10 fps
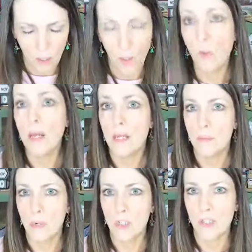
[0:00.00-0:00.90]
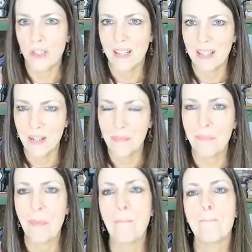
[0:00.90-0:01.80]
go ahead and purchase the kit.
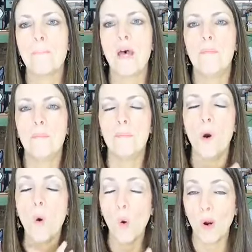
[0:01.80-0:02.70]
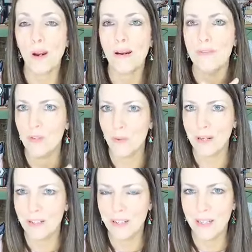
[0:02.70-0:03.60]
Or if you
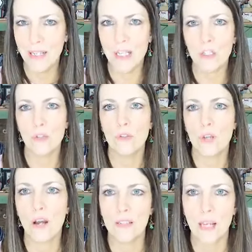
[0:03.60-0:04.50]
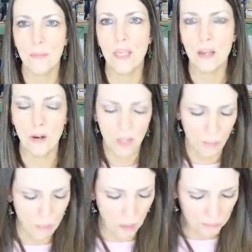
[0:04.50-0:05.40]
run into any issues, contact me and I'll
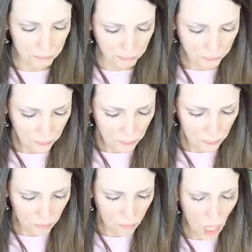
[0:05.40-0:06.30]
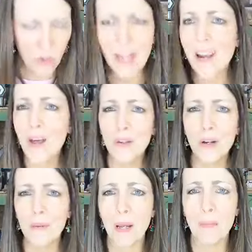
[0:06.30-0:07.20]
help you. Okay, other
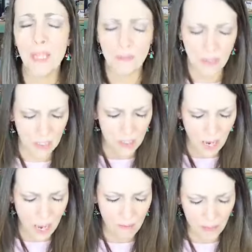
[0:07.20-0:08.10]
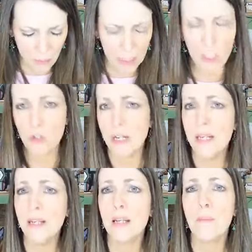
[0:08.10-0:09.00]
upcoming events. I have a
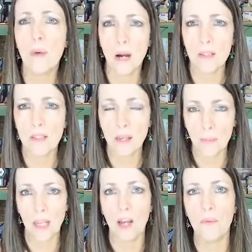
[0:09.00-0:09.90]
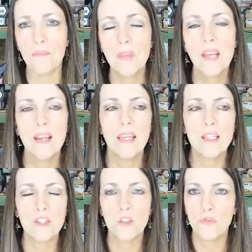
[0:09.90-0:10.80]
retreat in a box coming up.
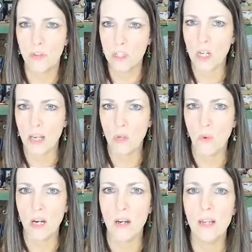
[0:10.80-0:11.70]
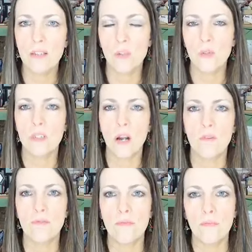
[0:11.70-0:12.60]
It's for January, so it's
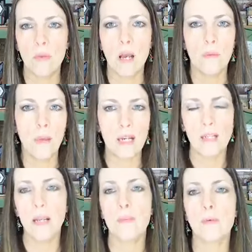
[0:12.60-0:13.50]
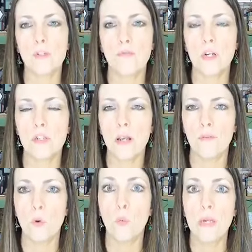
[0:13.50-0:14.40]
our mine and April's first
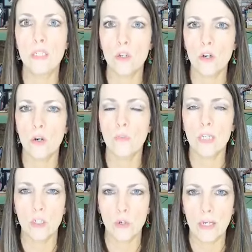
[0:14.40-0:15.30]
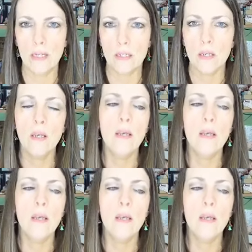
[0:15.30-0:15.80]
ever winter retreat.